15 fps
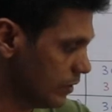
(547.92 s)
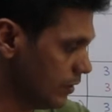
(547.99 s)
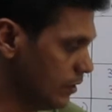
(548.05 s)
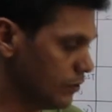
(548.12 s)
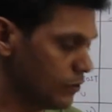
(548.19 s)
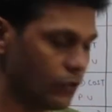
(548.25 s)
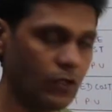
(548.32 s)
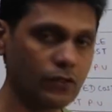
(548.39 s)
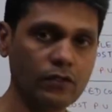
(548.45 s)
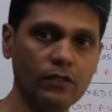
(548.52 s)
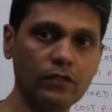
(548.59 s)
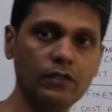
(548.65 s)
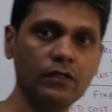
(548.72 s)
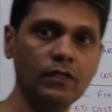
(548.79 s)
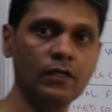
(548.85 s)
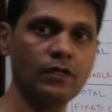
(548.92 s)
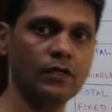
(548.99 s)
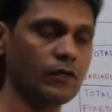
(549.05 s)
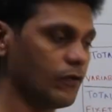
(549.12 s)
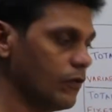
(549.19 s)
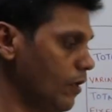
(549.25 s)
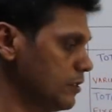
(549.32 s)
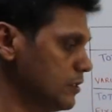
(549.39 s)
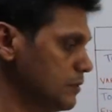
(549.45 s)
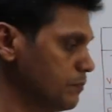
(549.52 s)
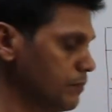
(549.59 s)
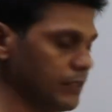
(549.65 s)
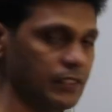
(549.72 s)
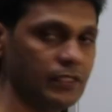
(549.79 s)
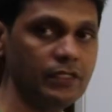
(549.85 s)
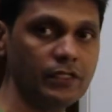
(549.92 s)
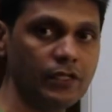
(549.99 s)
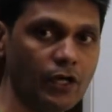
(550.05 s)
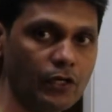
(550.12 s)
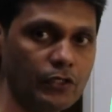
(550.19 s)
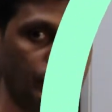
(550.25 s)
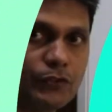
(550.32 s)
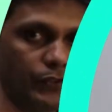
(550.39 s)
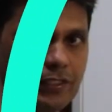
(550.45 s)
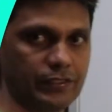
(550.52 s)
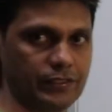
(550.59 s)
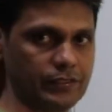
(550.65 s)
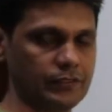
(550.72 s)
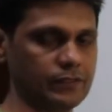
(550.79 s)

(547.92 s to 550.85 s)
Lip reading: the total cost per unit.